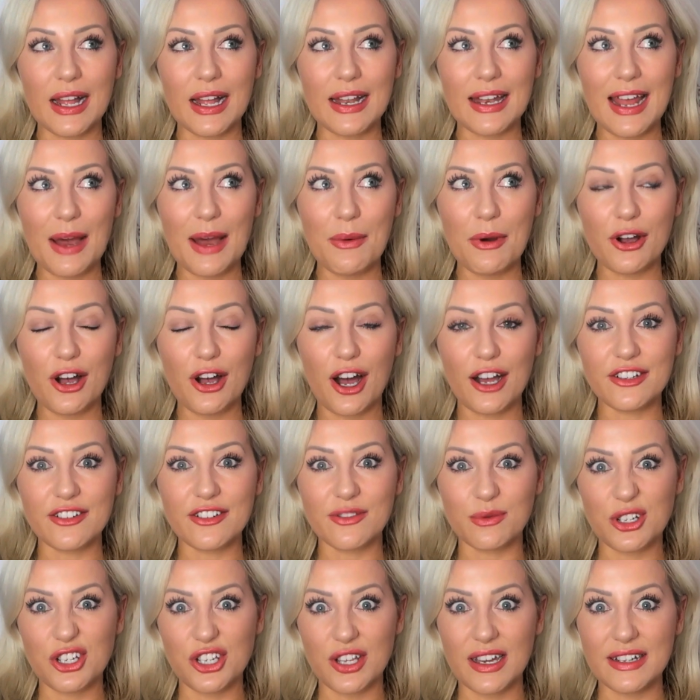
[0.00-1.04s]
and now I kind
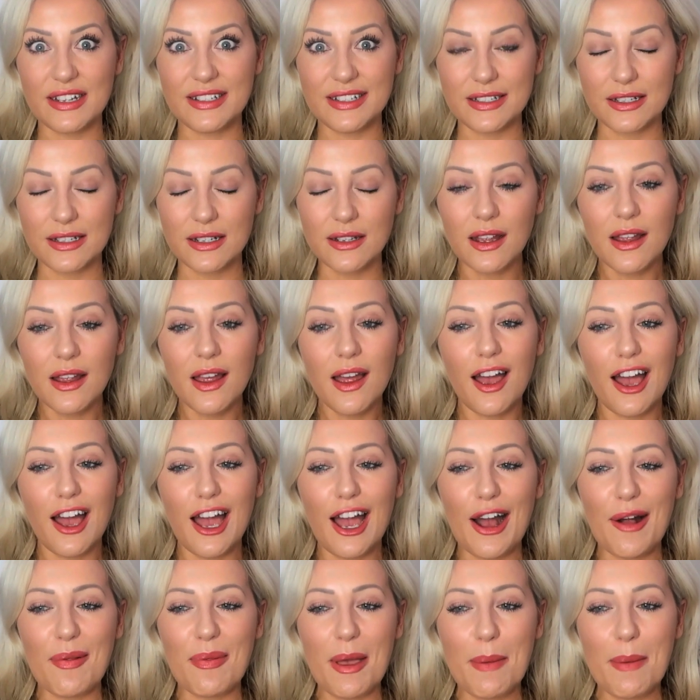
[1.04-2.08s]
of wish that I didn't.
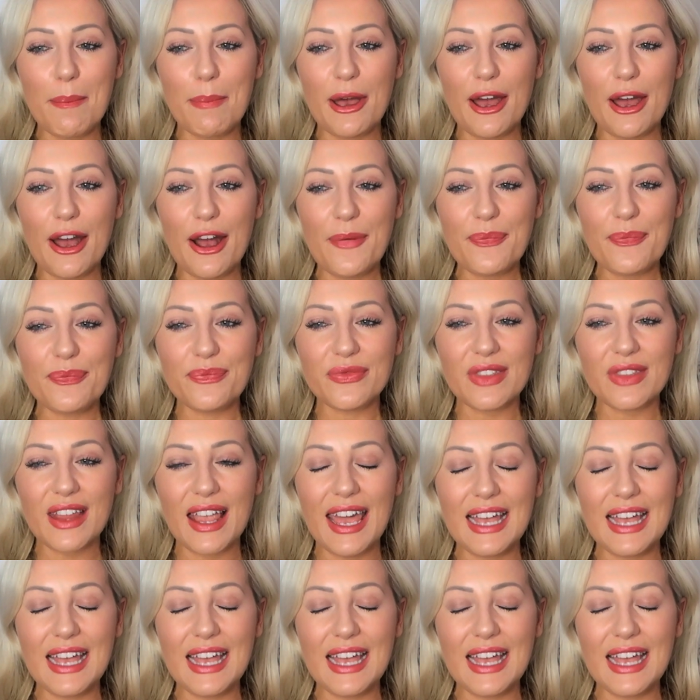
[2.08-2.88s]
But